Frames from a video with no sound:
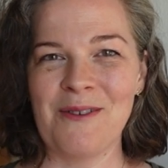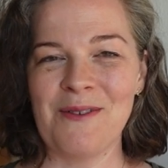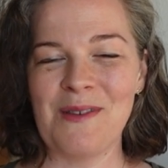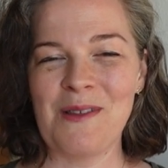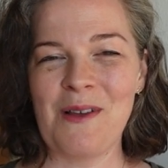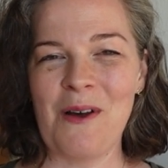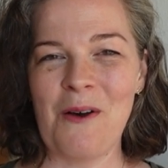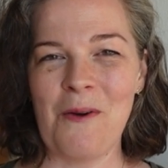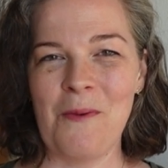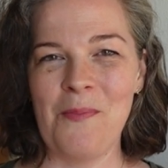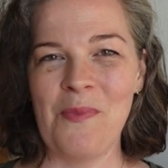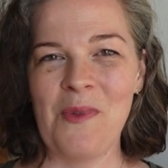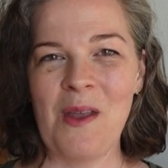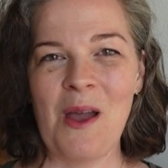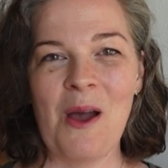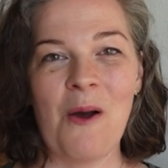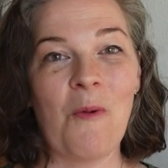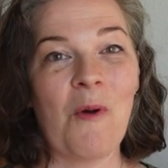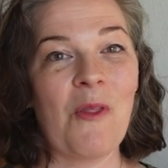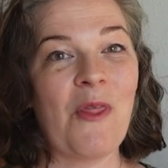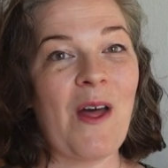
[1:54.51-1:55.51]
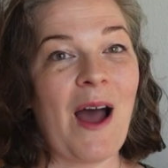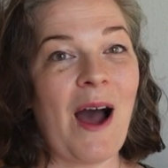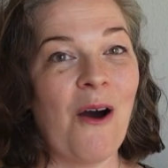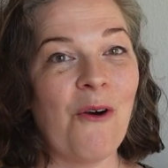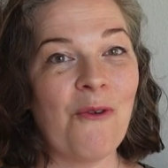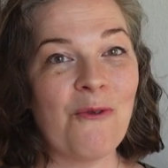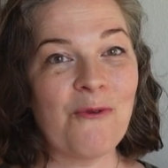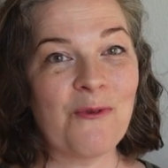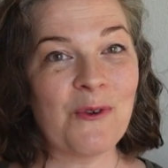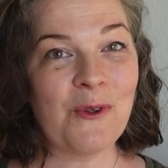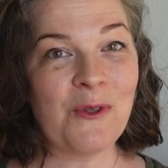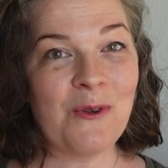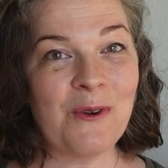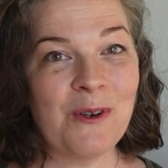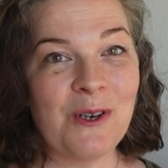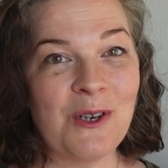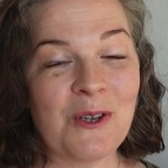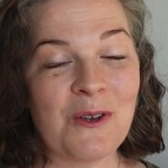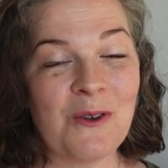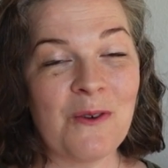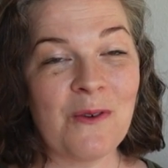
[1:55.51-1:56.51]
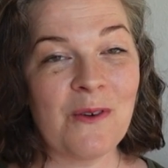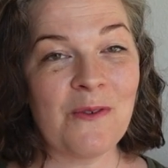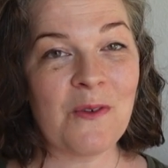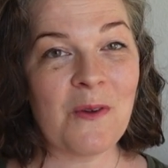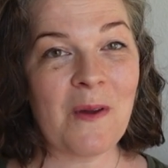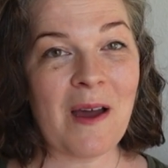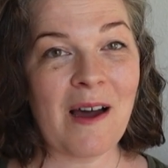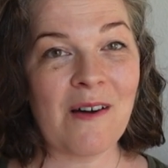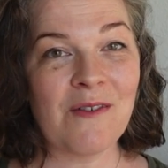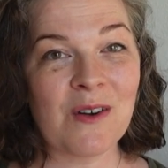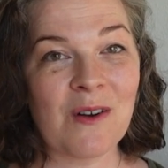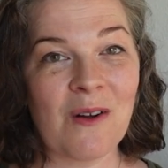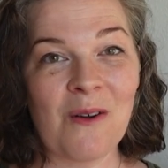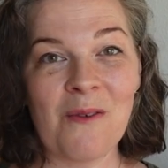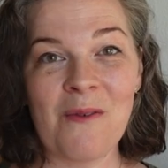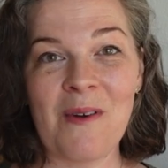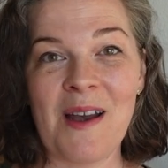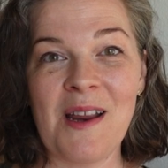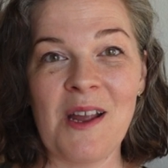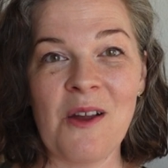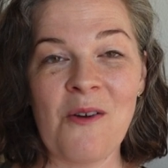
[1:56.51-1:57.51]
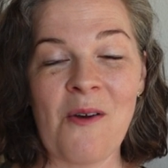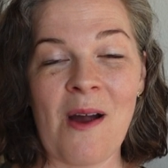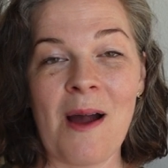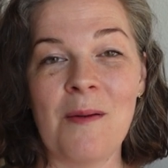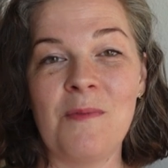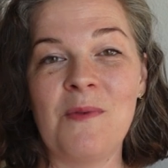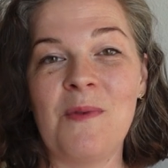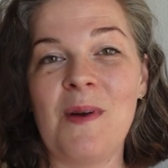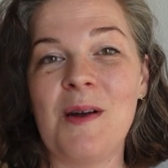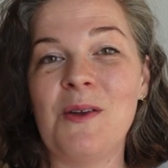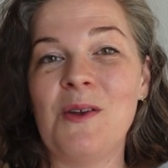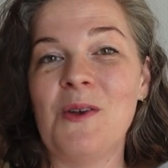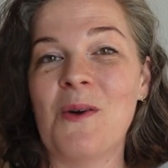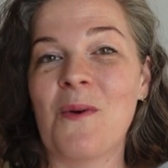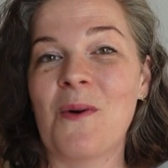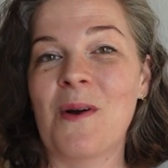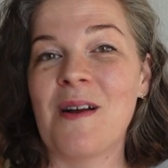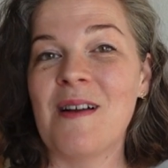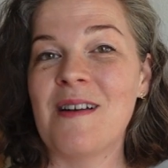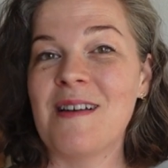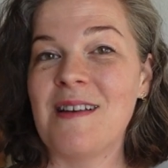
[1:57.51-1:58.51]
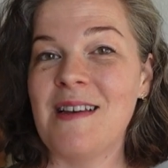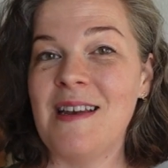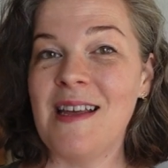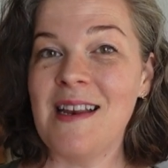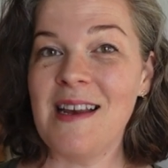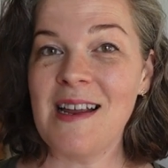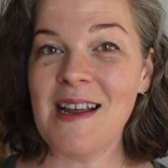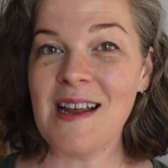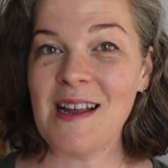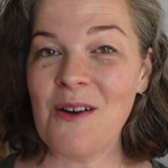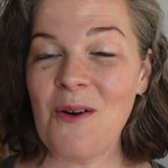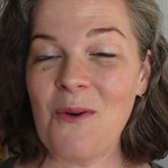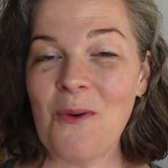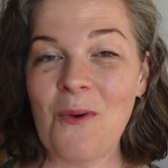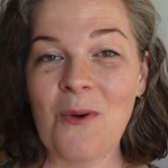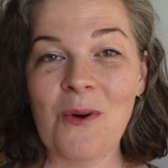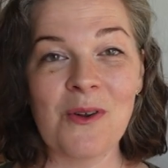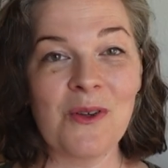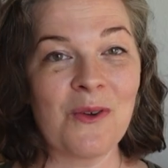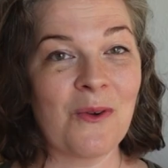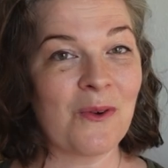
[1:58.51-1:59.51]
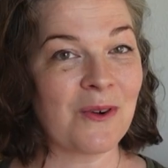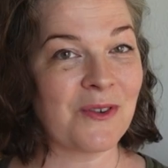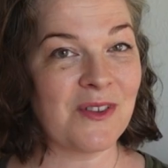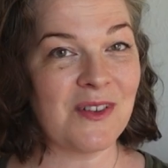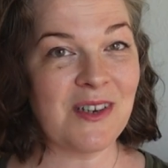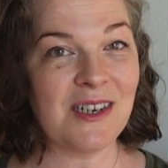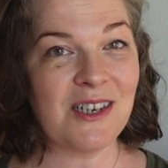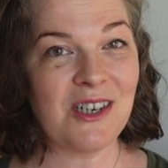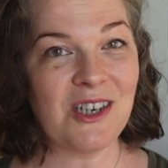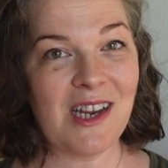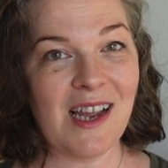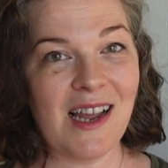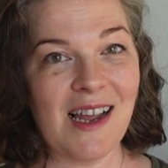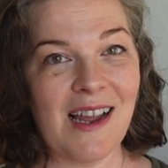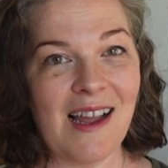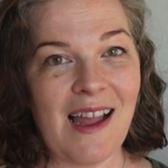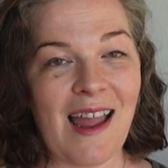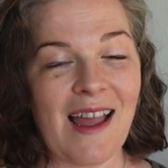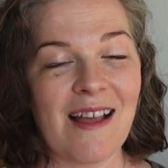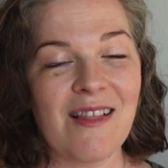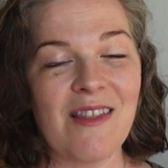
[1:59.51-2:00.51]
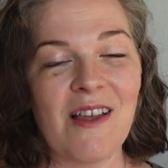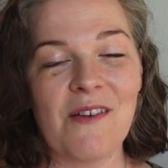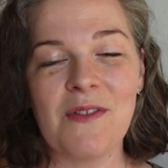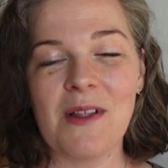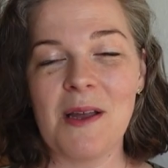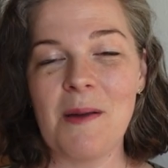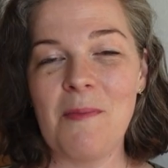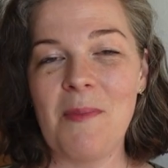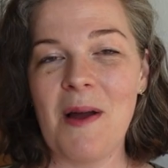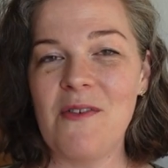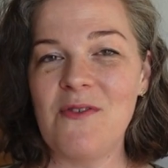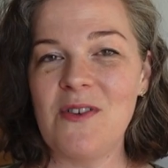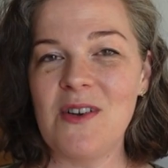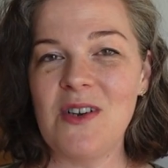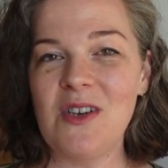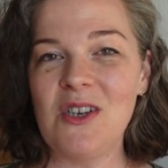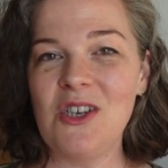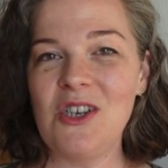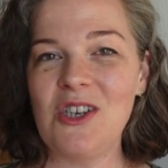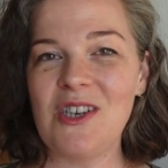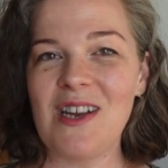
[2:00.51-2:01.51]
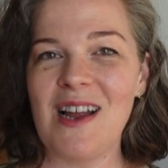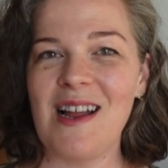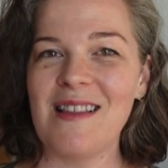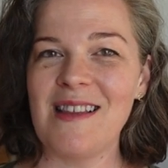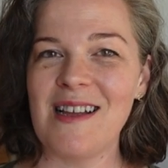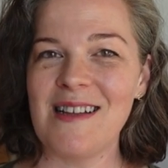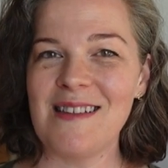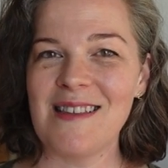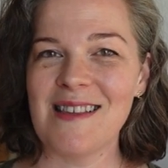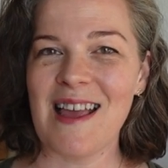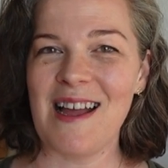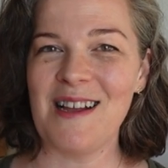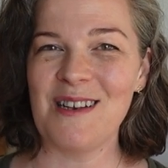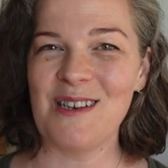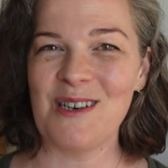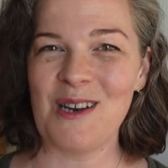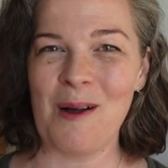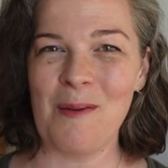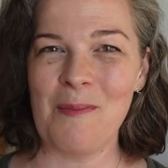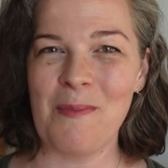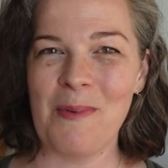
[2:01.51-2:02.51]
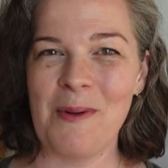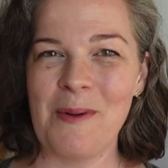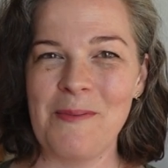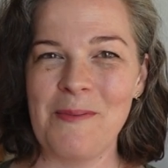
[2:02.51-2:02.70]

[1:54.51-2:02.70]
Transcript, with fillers: So without further ado, if you haven't already, grab your knitting or your stitching, a lovely beverage, and let's catch up.